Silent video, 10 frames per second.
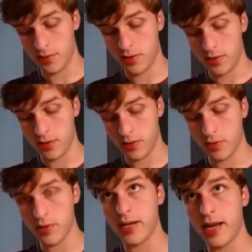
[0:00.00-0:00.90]
You can
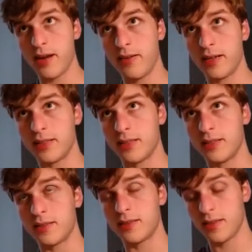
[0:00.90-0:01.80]
create
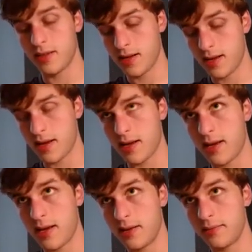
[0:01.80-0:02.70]
aliases,
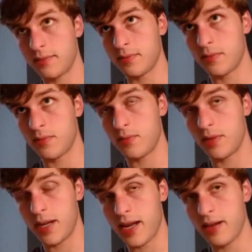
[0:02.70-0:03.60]
and what
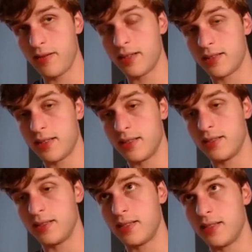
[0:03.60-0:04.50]
an alias
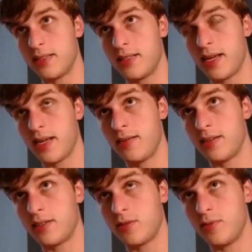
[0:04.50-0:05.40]
is is an
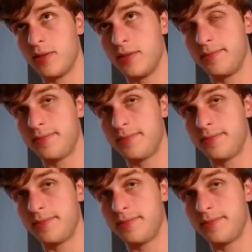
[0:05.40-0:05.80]
alias will